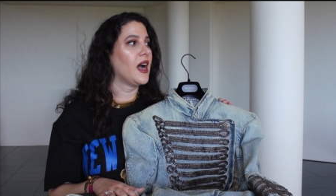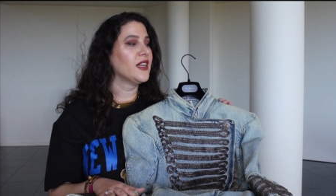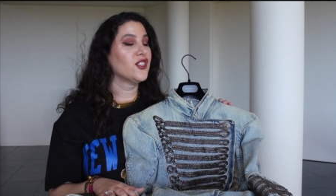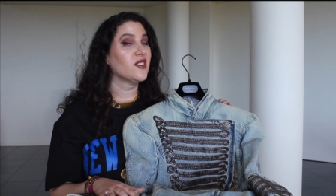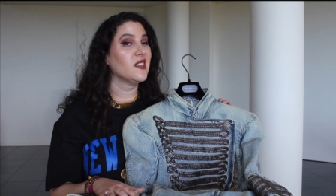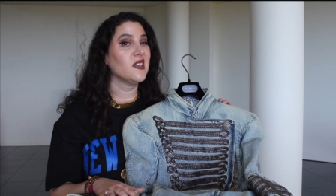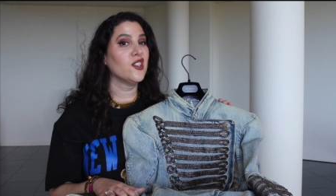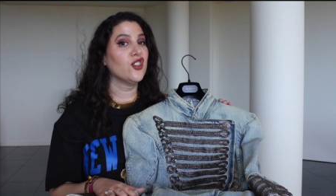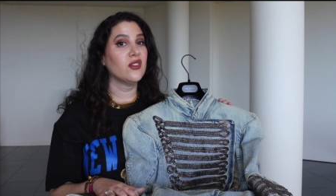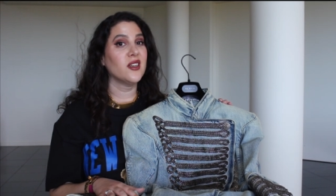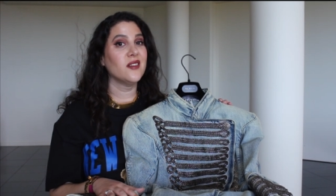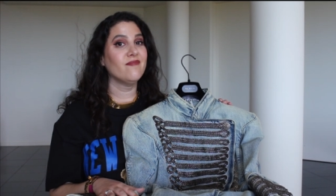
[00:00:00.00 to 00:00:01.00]
I just need to
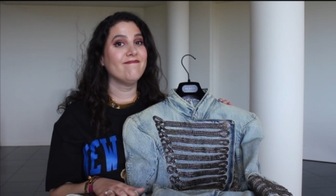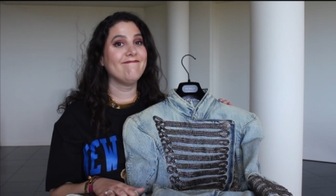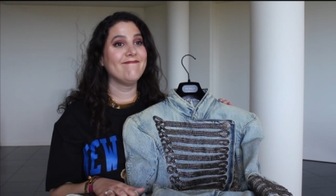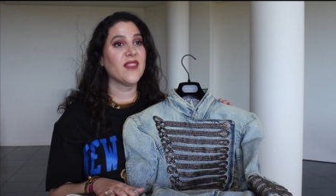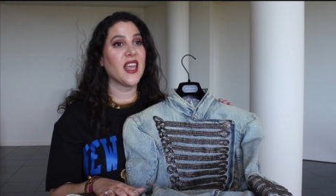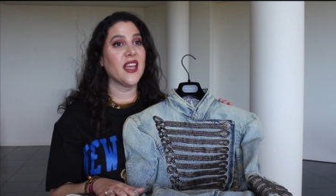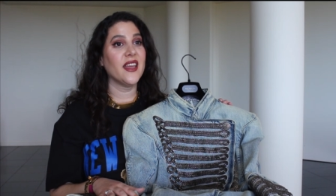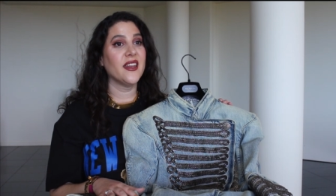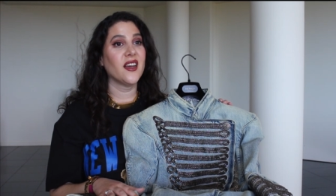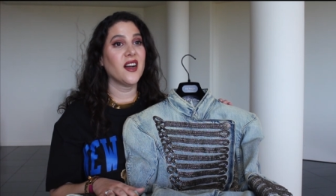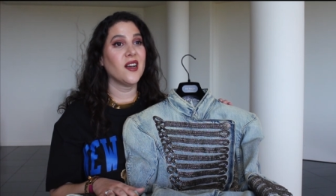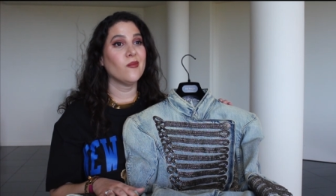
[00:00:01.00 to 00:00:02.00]
do it
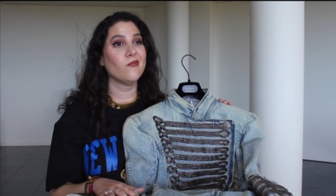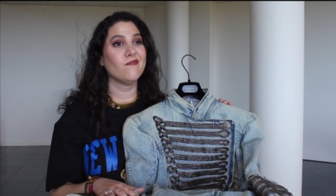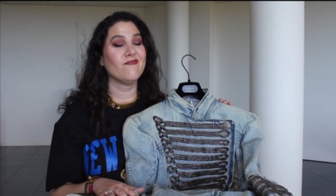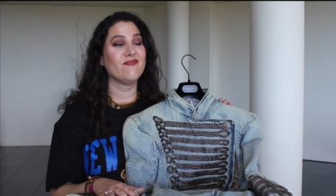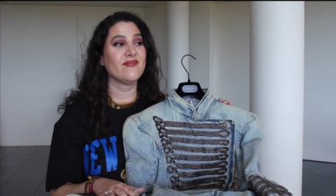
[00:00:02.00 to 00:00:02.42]
and I'm